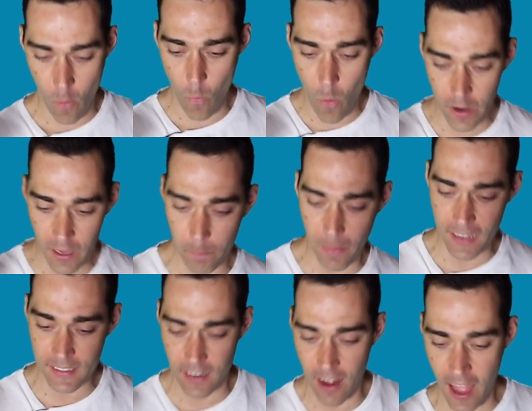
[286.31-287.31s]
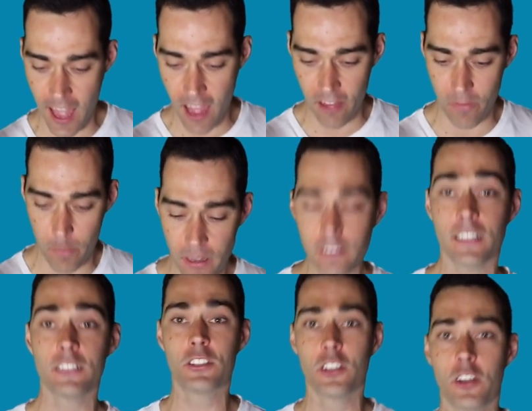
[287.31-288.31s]
walking pace that I have built
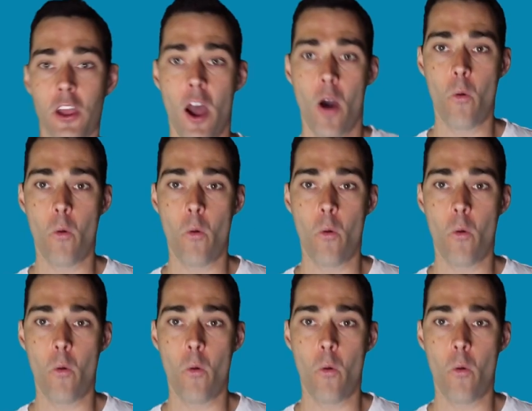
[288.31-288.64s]
into